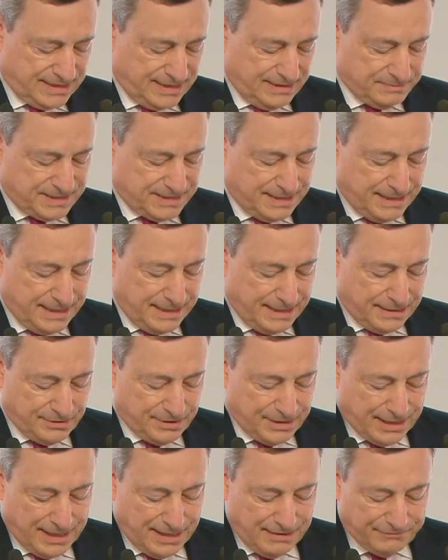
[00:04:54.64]
In
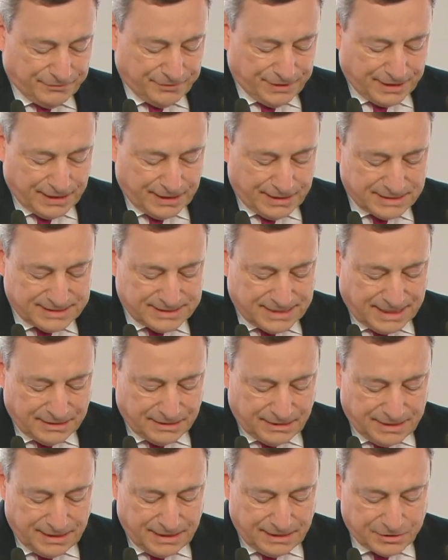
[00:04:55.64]
sub-Saharan Africa and
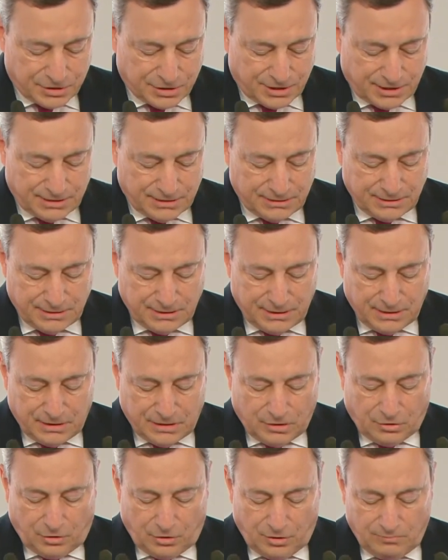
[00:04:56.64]
Southern Asia,
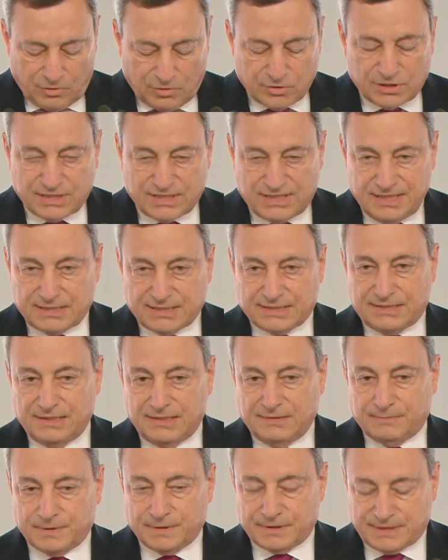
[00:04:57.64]
almost
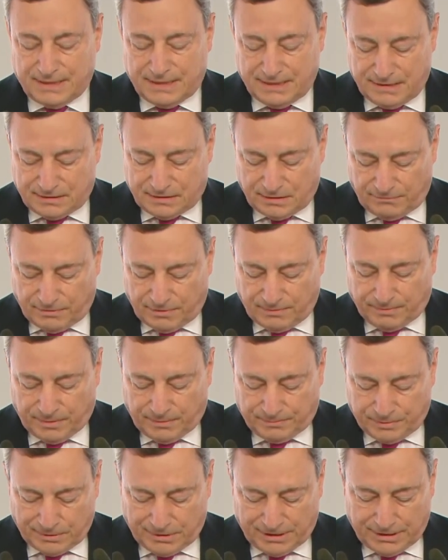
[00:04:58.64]
60% of the
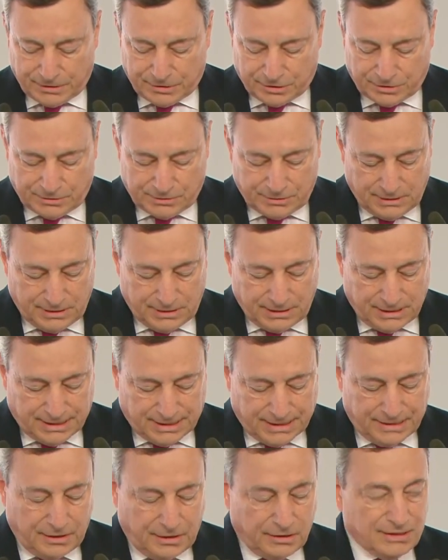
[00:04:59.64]
population
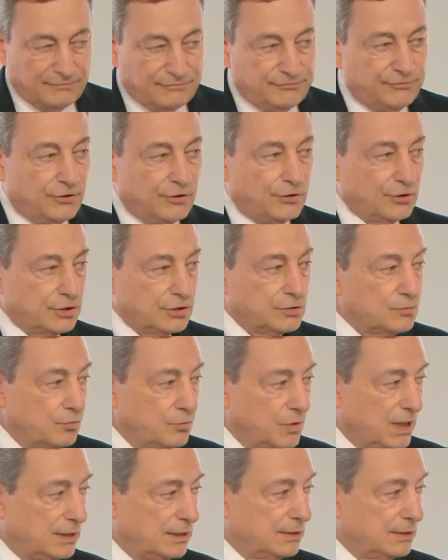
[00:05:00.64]
cannot afford